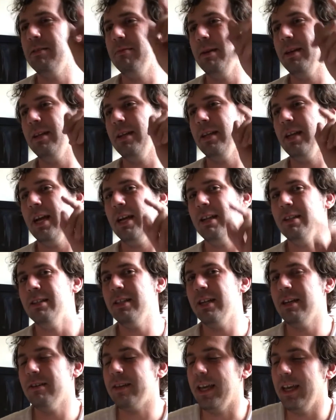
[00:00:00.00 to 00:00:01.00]
I mean, out of
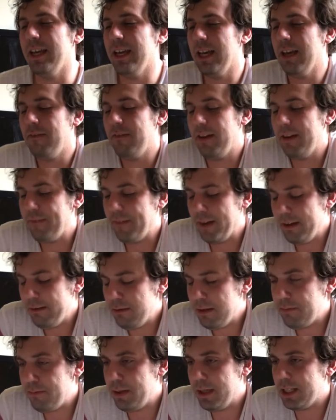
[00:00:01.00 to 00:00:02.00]
okay, if, if I
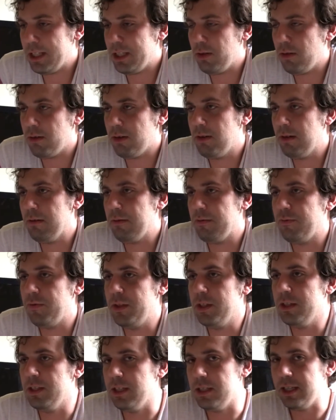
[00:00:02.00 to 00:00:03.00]
would pick the order of
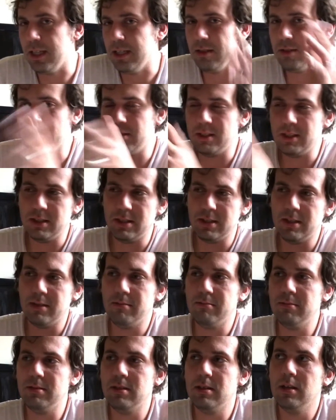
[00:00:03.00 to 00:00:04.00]
the Nintendo
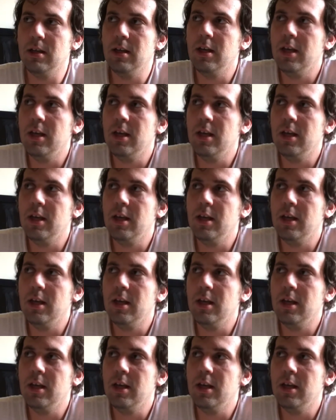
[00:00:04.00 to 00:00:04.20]
systems,